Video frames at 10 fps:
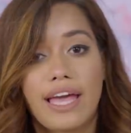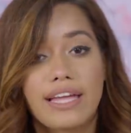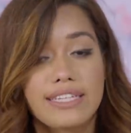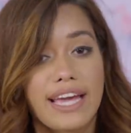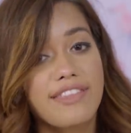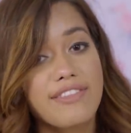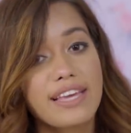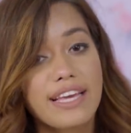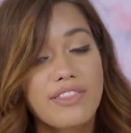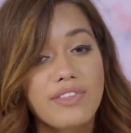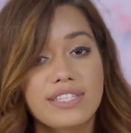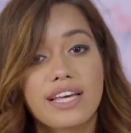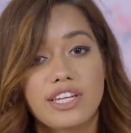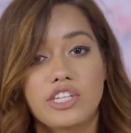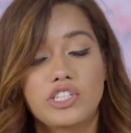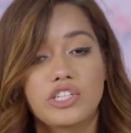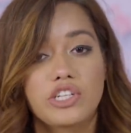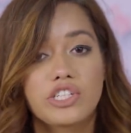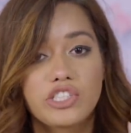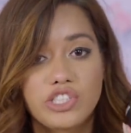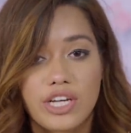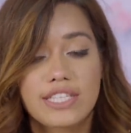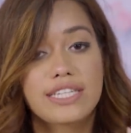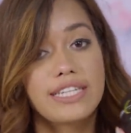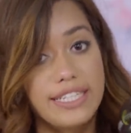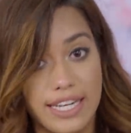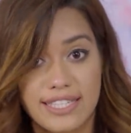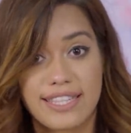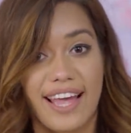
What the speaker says: and I think this conditioner just does